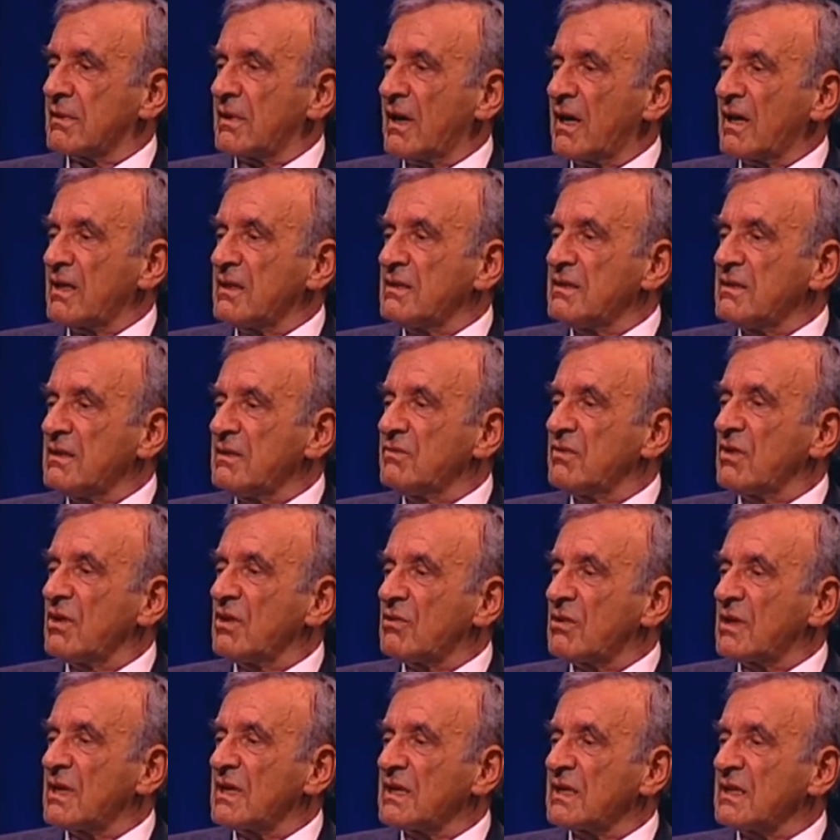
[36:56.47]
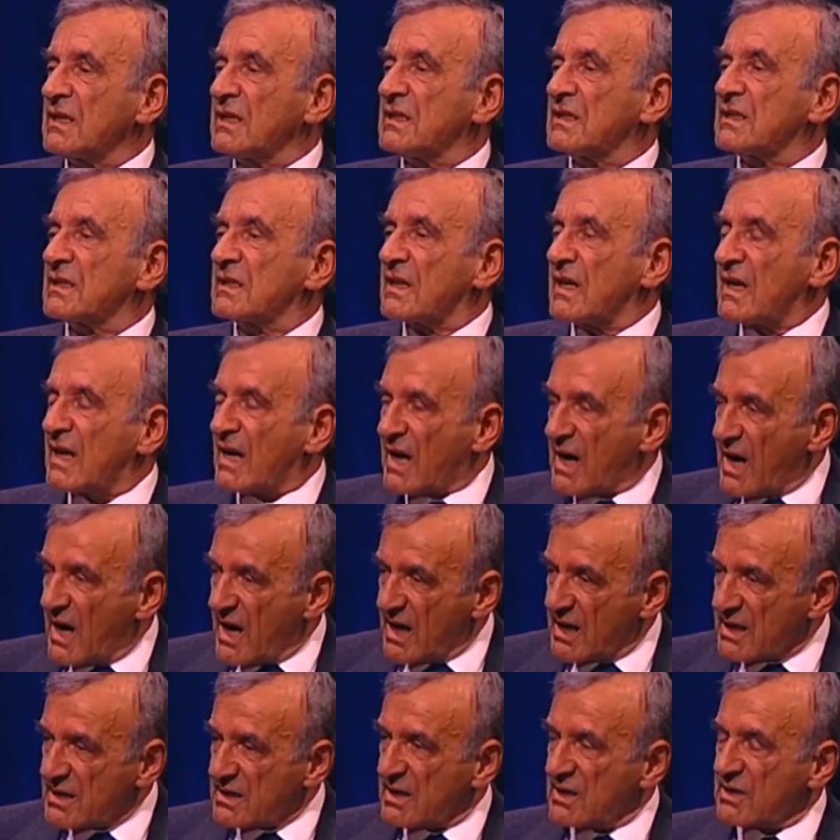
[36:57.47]
Ani velo acher.
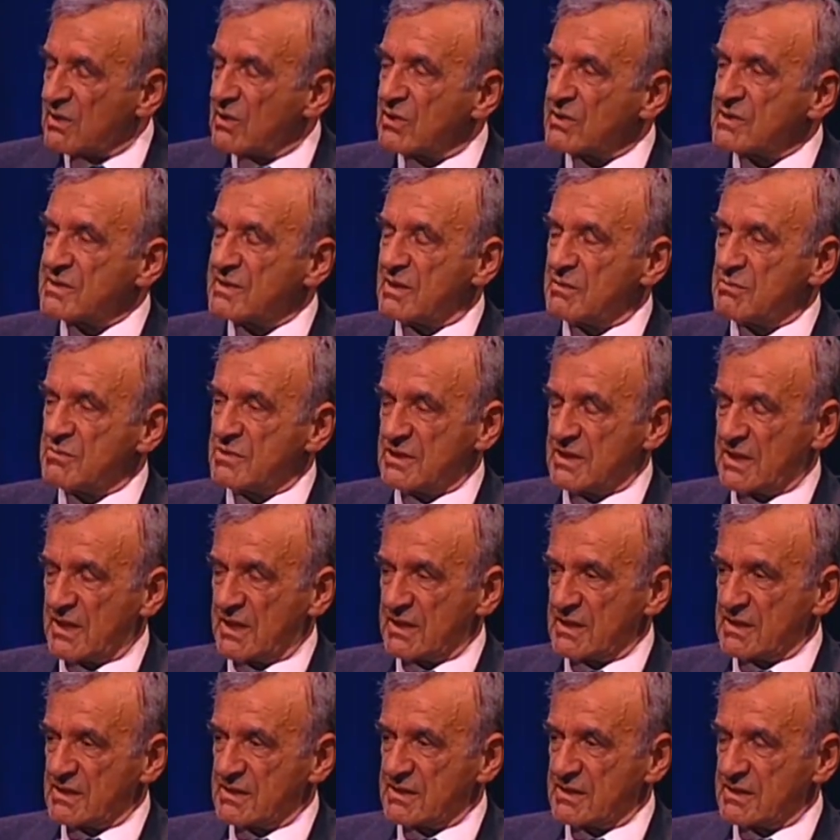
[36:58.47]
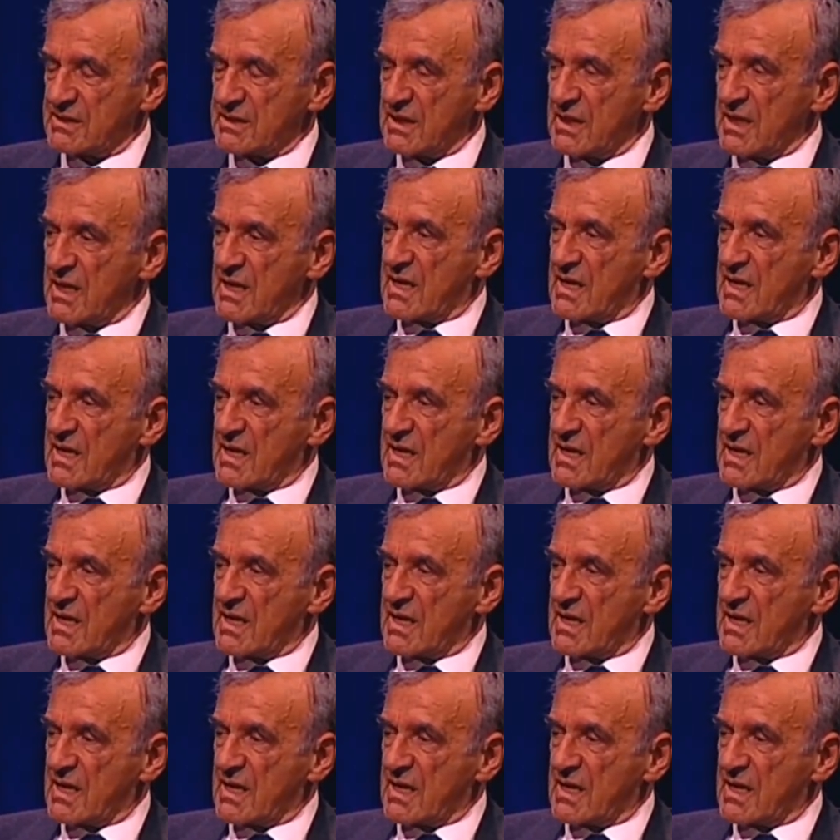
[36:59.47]
I, and not somebody else.